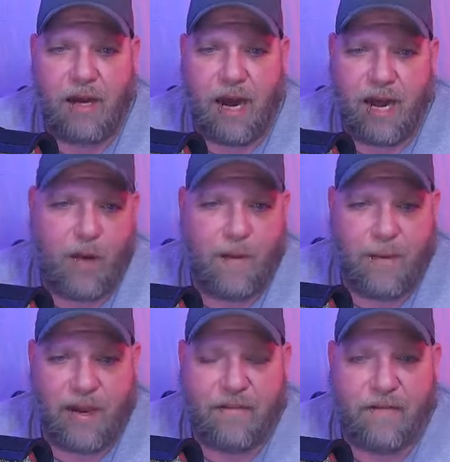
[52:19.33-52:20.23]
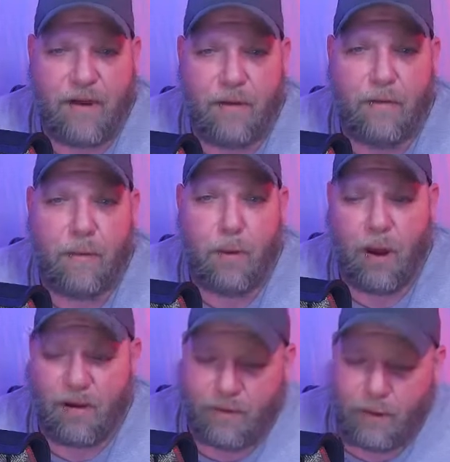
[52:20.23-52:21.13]
and Naomi make it a fatal
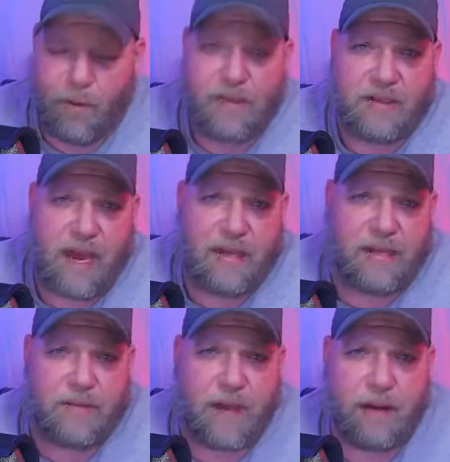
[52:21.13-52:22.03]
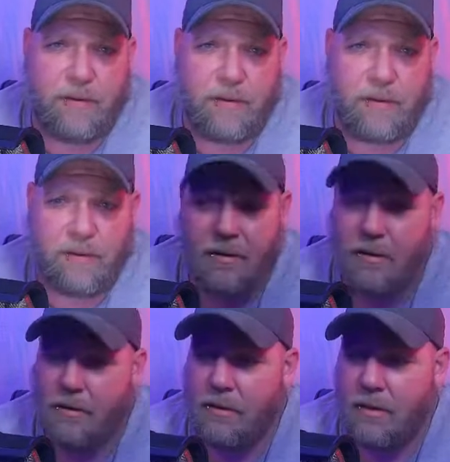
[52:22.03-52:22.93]
four-way for the women's tag team titles.
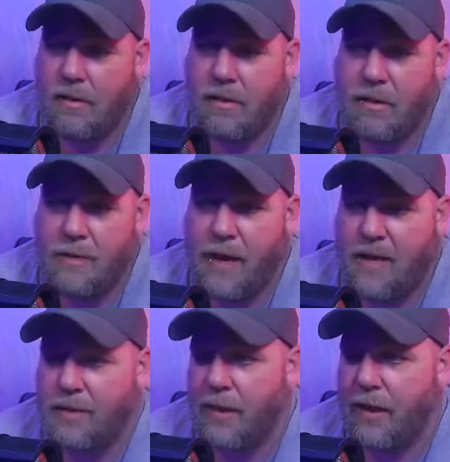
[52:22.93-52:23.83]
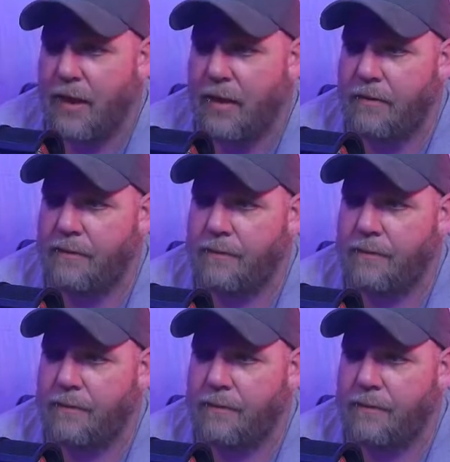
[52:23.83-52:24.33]
It's a possibility.